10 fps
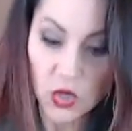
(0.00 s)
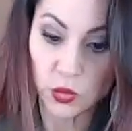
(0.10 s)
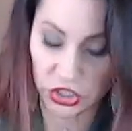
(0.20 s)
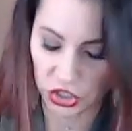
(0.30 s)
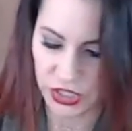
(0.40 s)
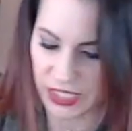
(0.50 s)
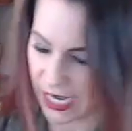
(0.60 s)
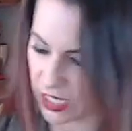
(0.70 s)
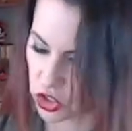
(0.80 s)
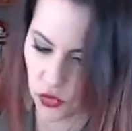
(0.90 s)
which is to
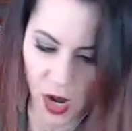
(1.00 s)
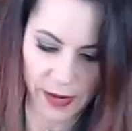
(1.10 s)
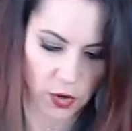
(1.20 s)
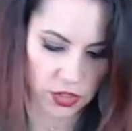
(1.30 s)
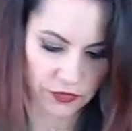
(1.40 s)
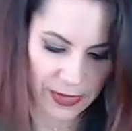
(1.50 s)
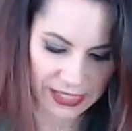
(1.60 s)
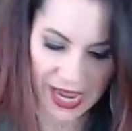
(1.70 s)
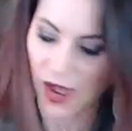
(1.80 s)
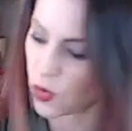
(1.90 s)
take a dry part of my
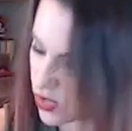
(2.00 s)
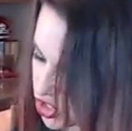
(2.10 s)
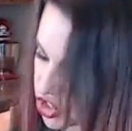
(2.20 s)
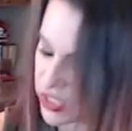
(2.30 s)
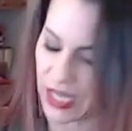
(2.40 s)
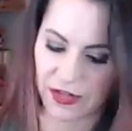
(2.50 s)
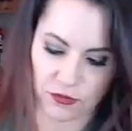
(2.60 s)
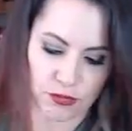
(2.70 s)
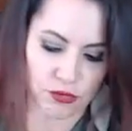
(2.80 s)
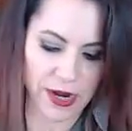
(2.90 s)
towel and just kind of
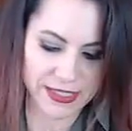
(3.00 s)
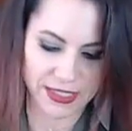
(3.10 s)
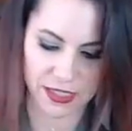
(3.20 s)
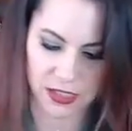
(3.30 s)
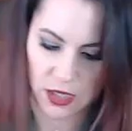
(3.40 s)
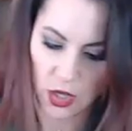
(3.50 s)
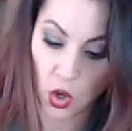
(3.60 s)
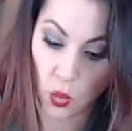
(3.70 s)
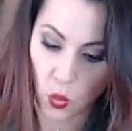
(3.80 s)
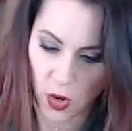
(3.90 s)
press it
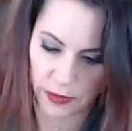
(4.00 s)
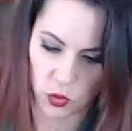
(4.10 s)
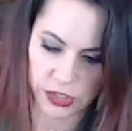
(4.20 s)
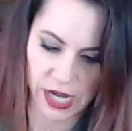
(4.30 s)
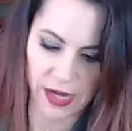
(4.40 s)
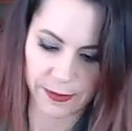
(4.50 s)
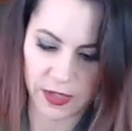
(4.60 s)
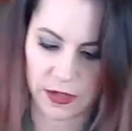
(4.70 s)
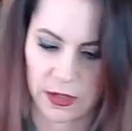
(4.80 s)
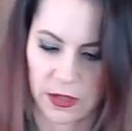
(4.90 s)
one more time
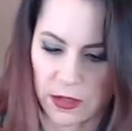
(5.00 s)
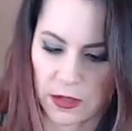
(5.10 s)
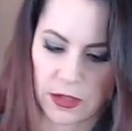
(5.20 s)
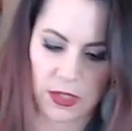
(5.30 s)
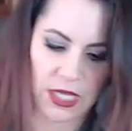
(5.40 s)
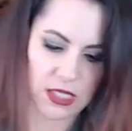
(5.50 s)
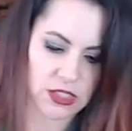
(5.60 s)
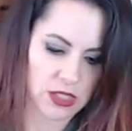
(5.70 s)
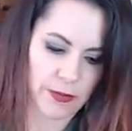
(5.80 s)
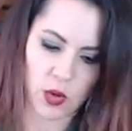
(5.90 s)

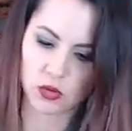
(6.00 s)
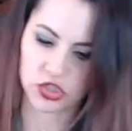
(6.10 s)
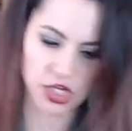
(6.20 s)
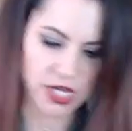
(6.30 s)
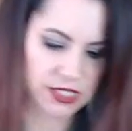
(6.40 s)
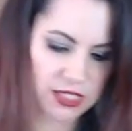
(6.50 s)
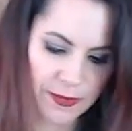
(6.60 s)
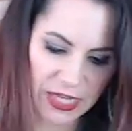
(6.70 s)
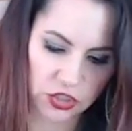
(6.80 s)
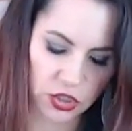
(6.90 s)
into the bowl, just to
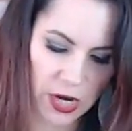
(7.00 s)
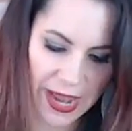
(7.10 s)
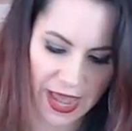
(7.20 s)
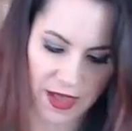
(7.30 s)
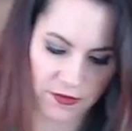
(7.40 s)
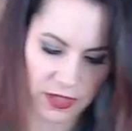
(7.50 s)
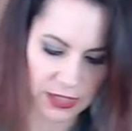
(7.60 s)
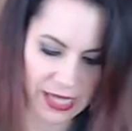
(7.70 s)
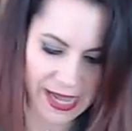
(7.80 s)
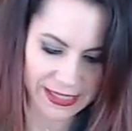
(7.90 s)
make sure I have the
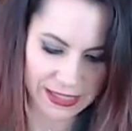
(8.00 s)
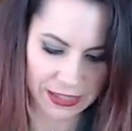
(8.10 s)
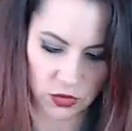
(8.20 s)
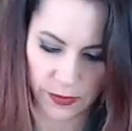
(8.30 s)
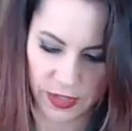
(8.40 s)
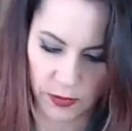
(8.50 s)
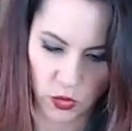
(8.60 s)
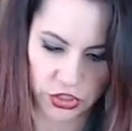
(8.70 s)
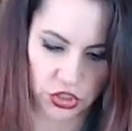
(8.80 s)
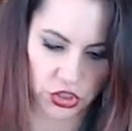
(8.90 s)
last little bit of
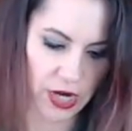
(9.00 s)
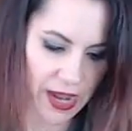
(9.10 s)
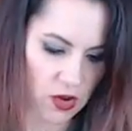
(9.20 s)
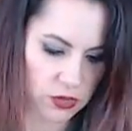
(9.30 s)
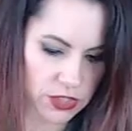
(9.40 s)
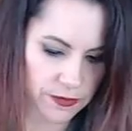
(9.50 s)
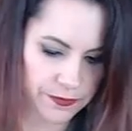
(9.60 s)
moisture out.